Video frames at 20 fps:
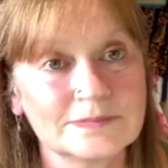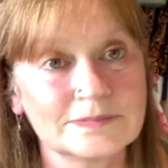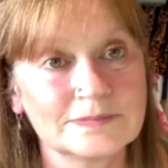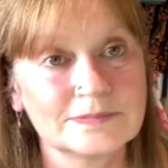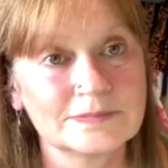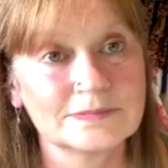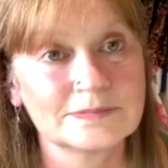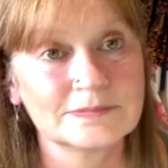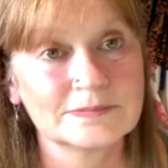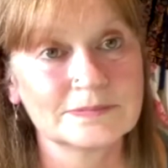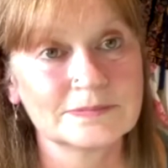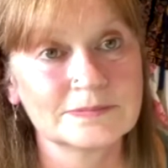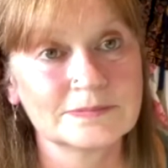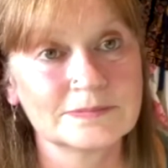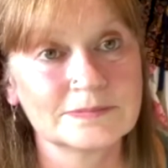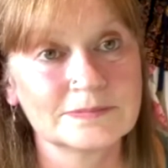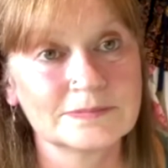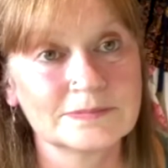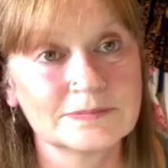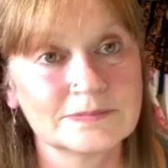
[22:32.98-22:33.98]
and a gem
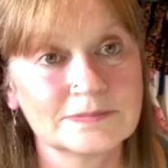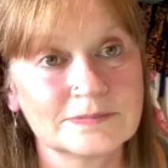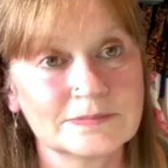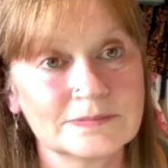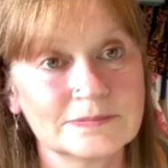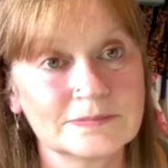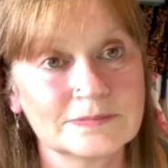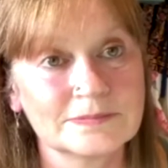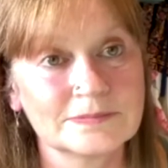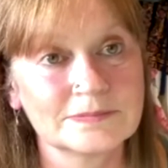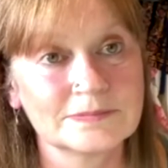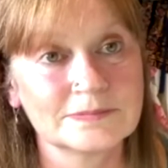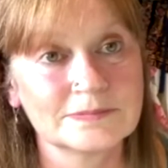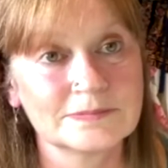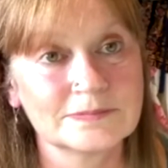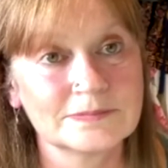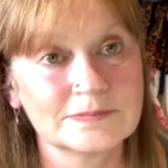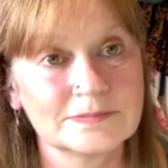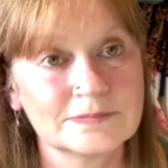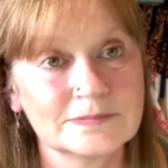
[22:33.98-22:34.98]
there,
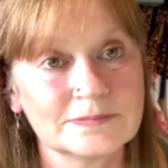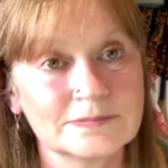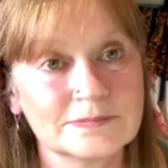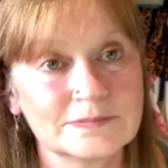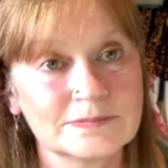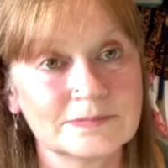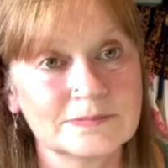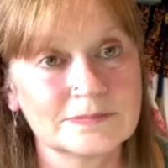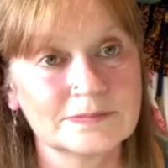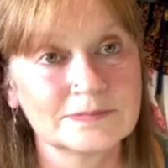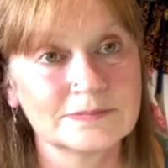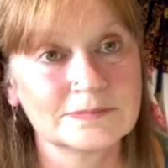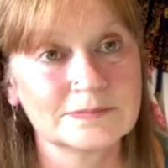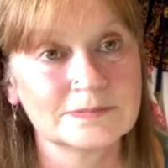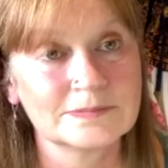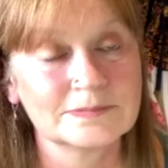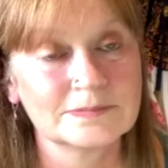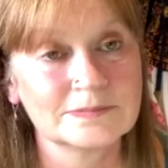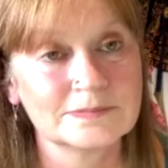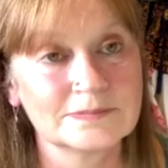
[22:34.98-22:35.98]

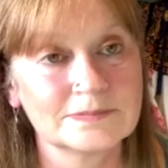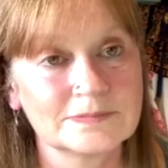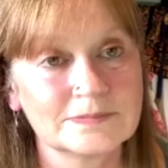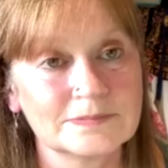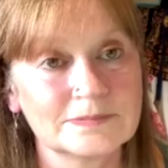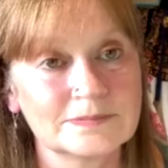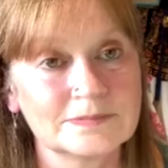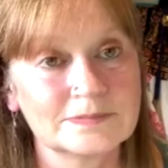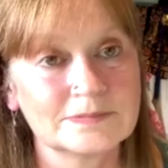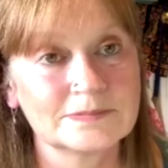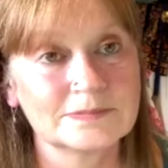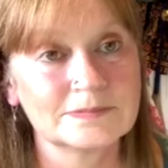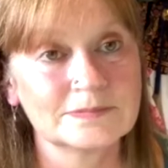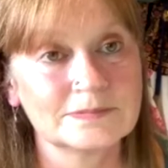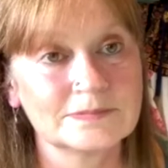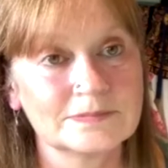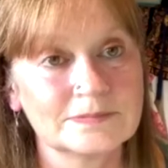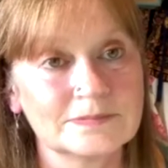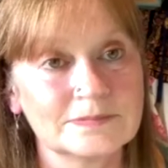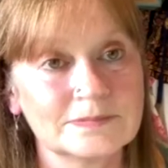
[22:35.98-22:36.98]
and a gem down
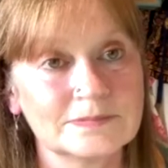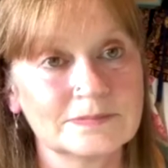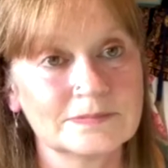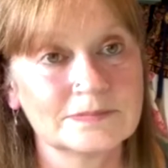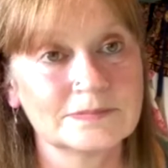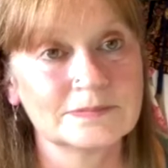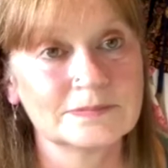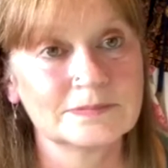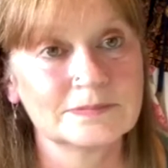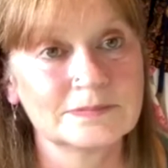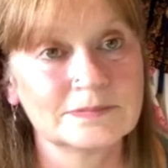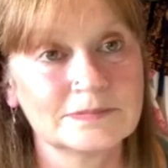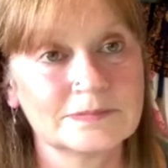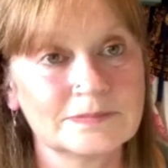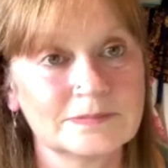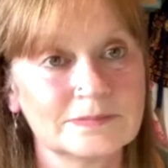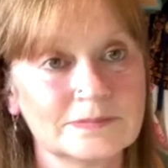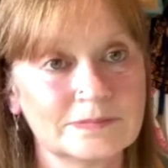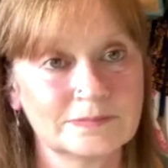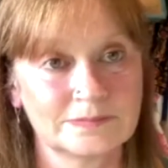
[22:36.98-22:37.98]
there.
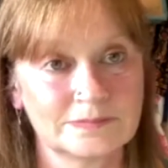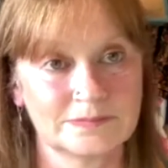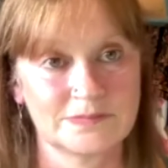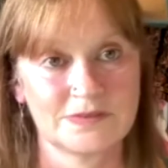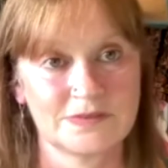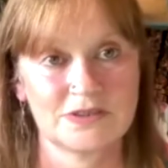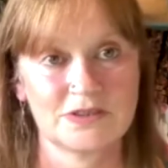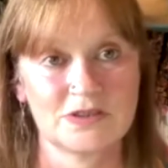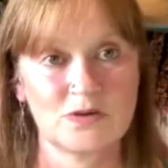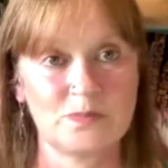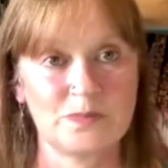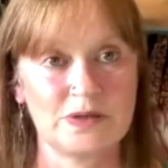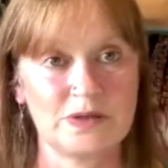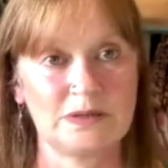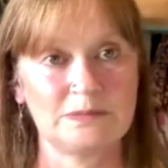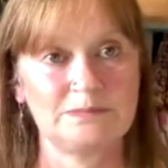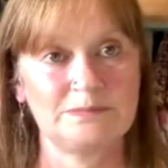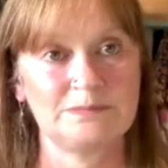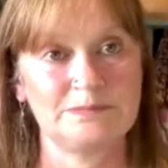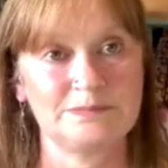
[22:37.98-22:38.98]
And then it's done.